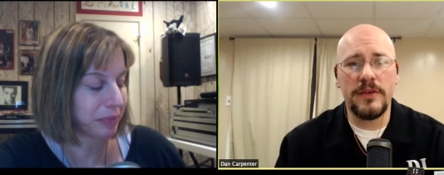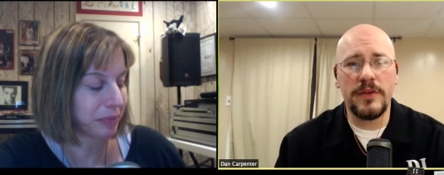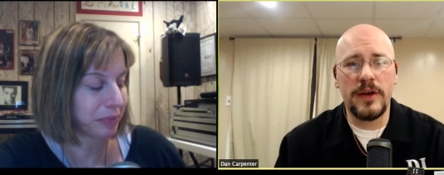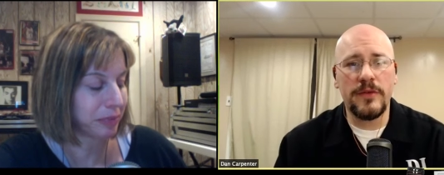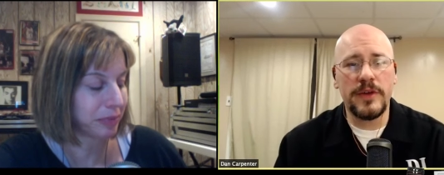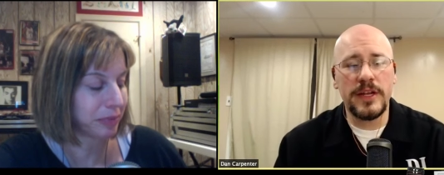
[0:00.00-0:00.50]

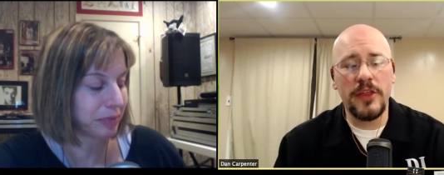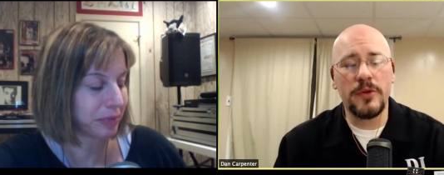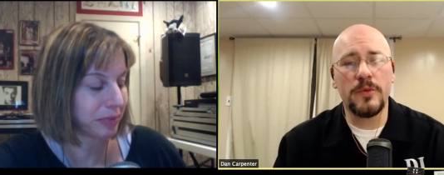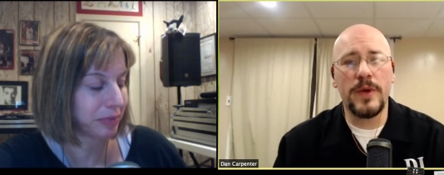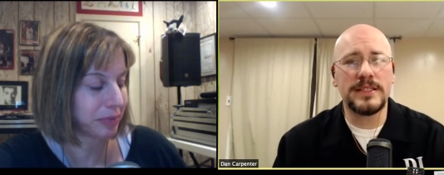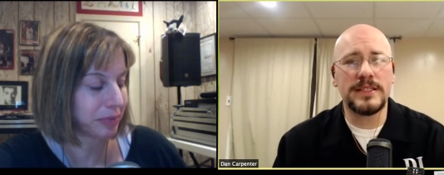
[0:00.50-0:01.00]
Speaker 1: of another
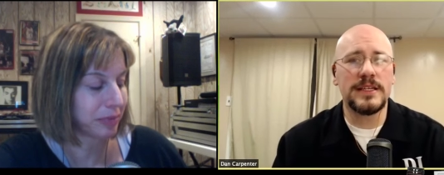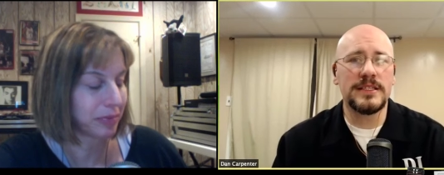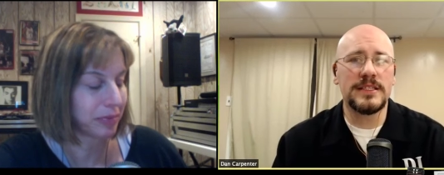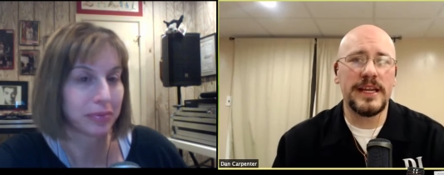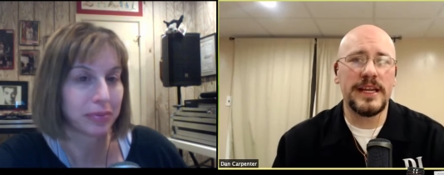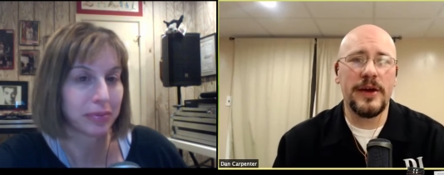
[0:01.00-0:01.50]

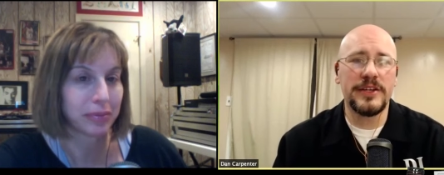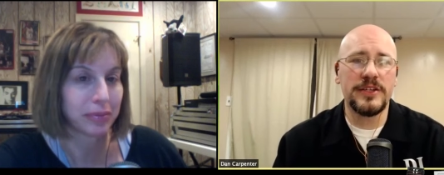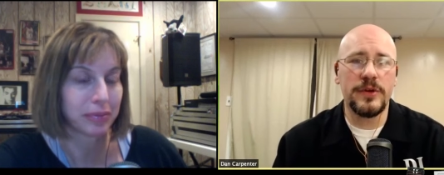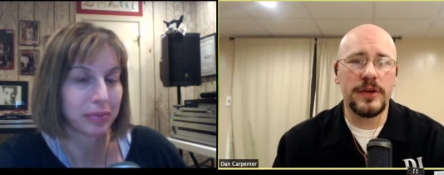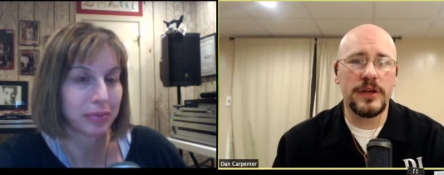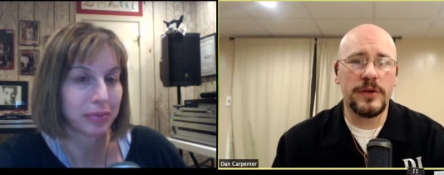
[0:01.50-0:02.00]
residency. Now I
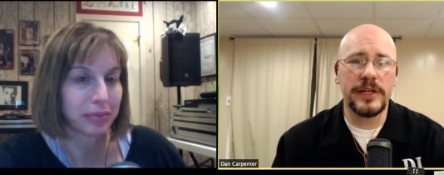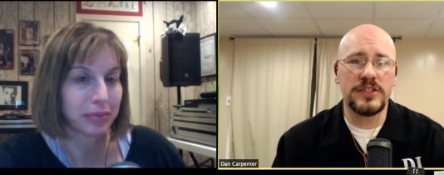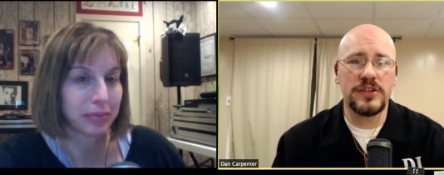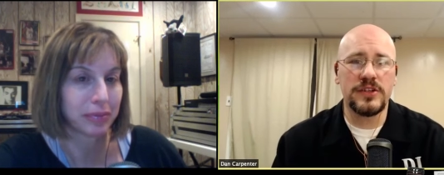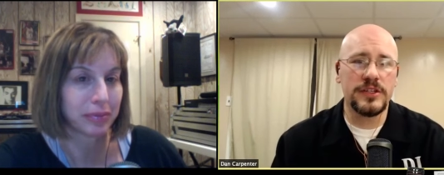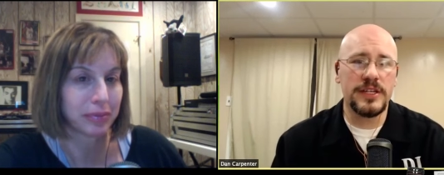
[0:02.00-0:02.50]
do a quick
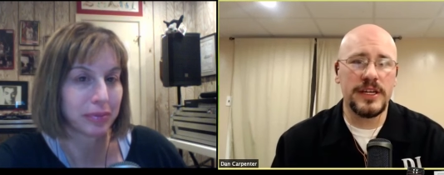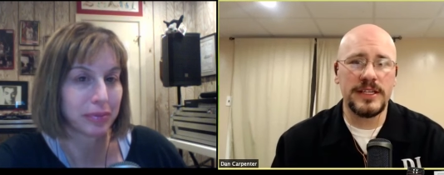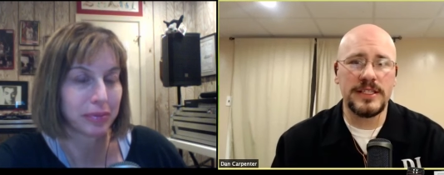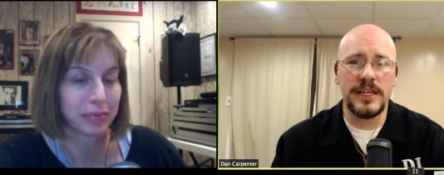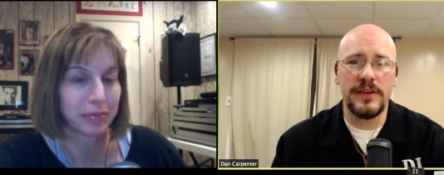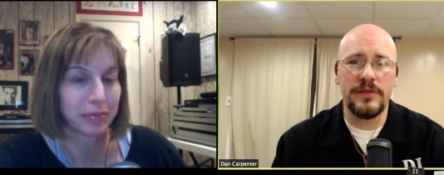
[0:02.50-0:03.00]
search and I
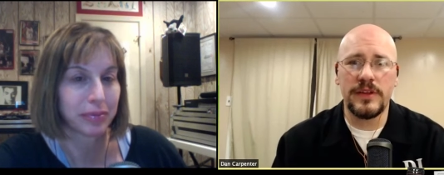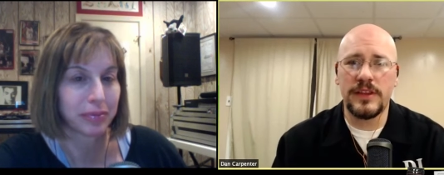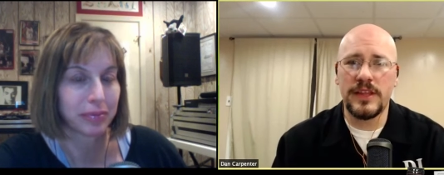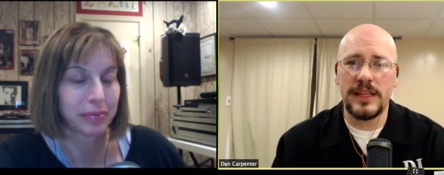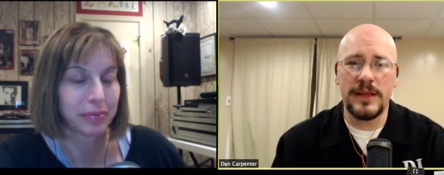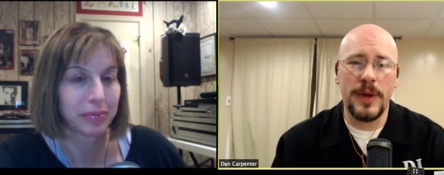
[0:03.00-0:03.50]
see of a
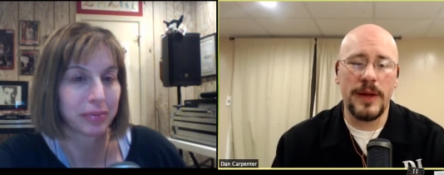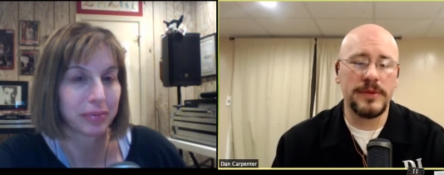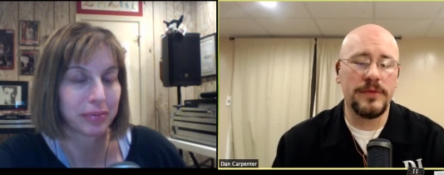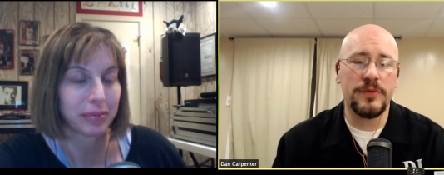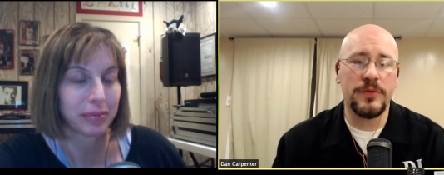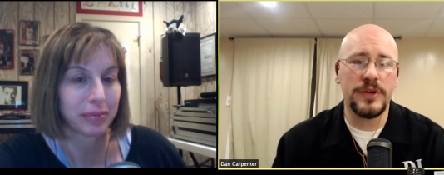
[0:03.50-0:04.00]
thing that popped
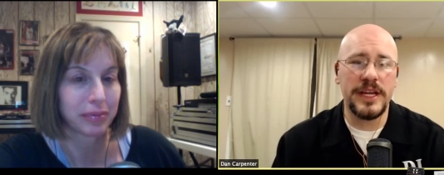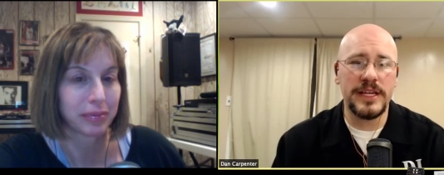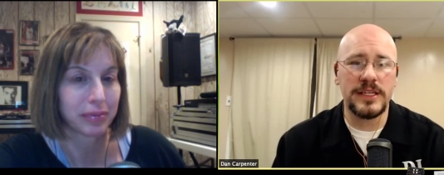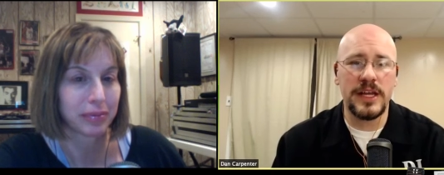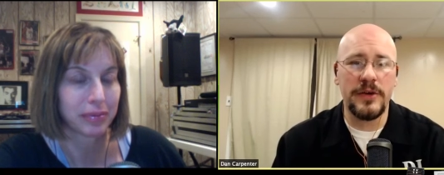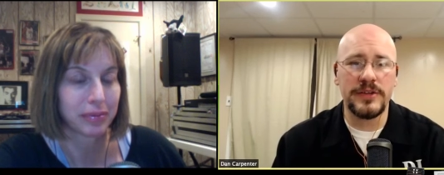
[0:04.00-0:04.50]
up four
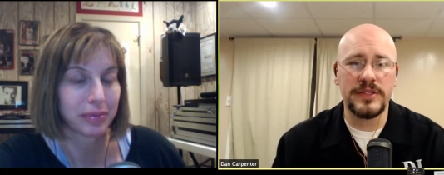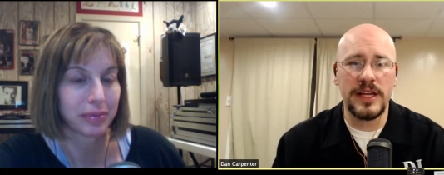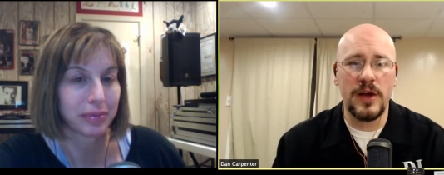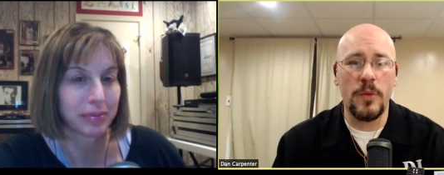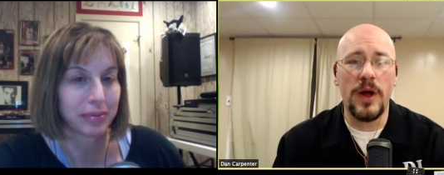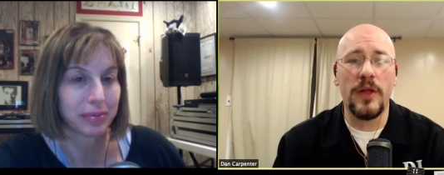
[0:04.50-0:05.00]
days ago. It's
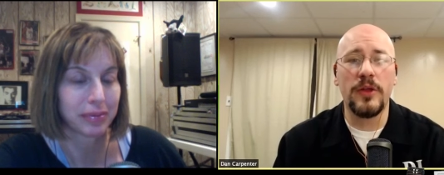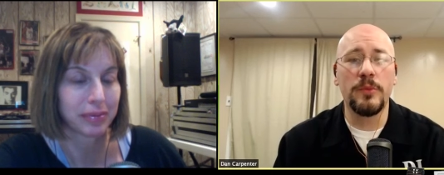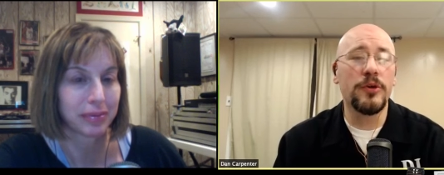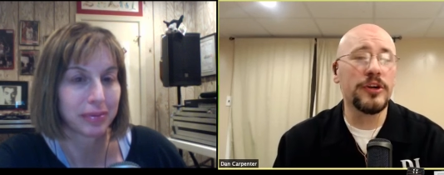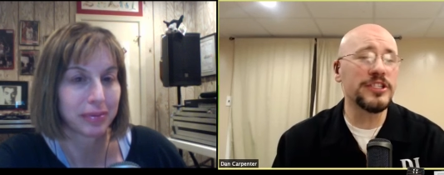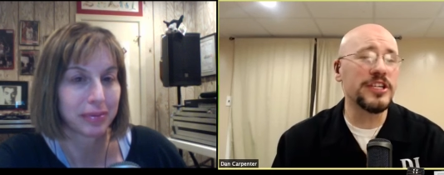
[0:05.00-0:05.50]
like, oh, well, they're
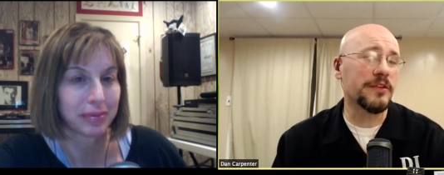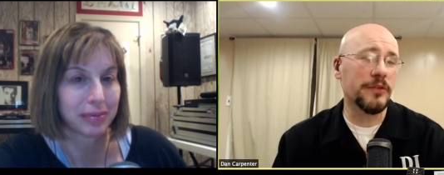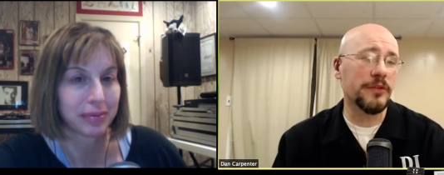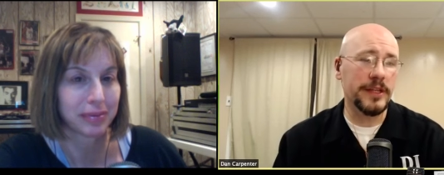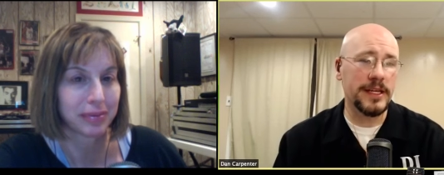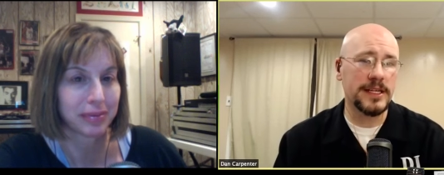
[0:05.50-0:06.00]
pushing
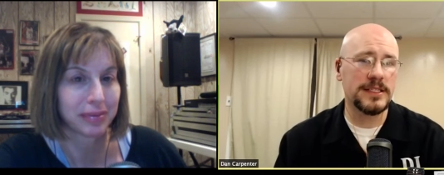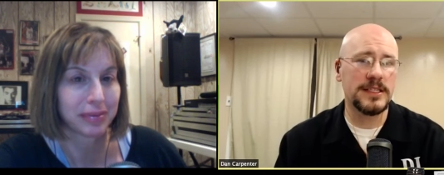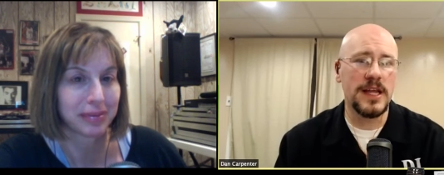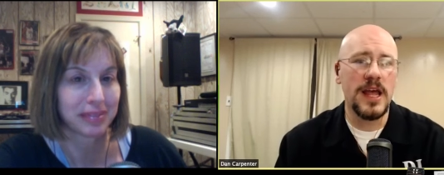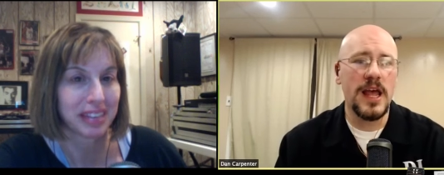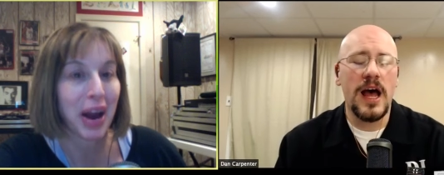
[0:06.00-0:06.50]
for this.
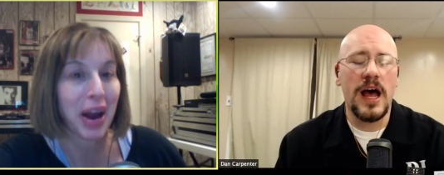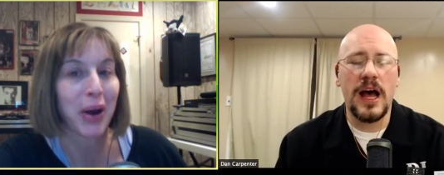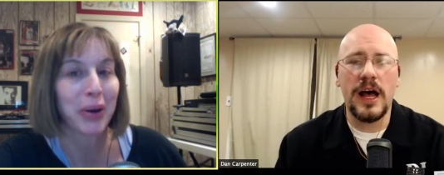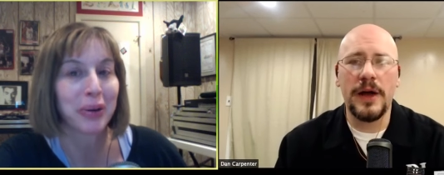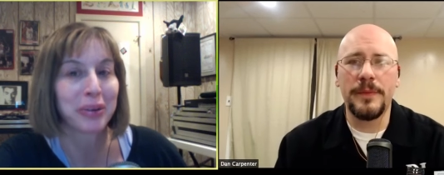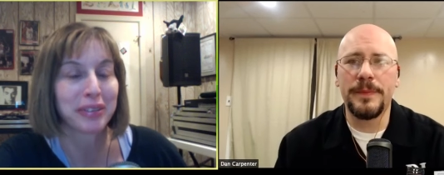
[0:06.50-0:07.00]
Oh,
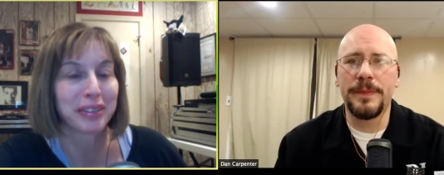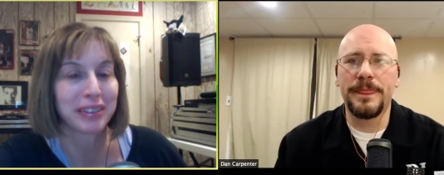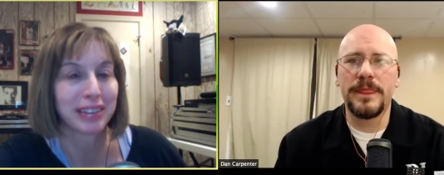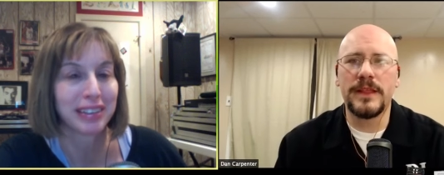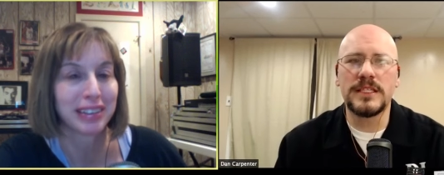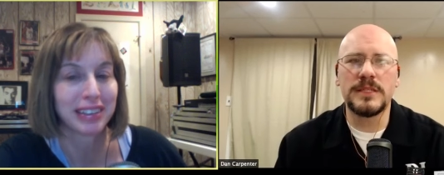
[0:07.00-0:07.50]
uh,
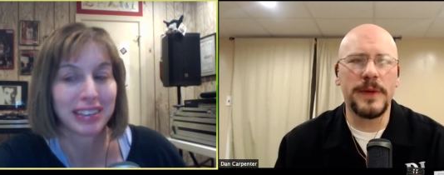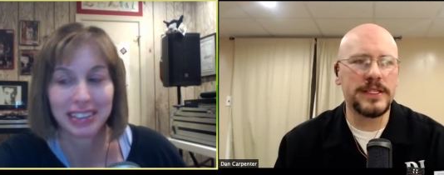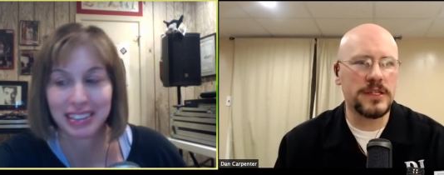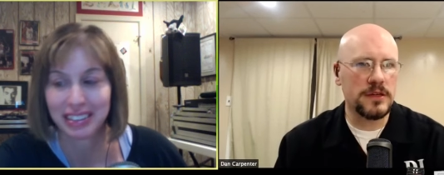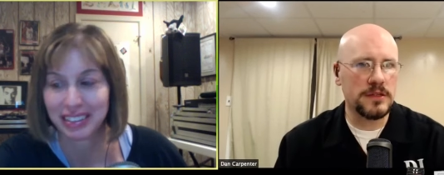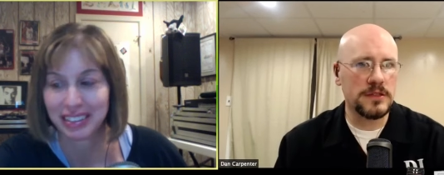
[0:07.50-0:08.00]

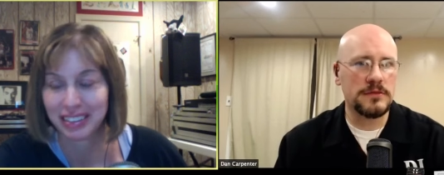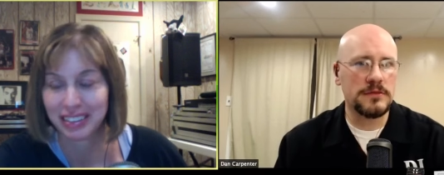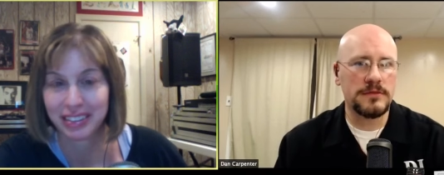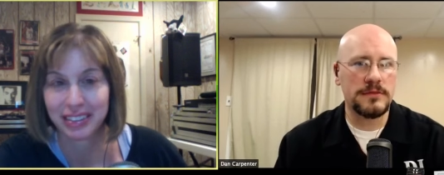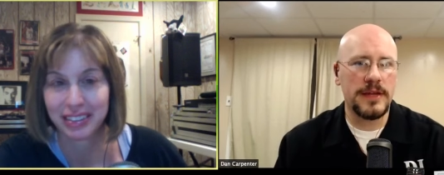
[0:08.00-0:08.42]
Spice Girls. I,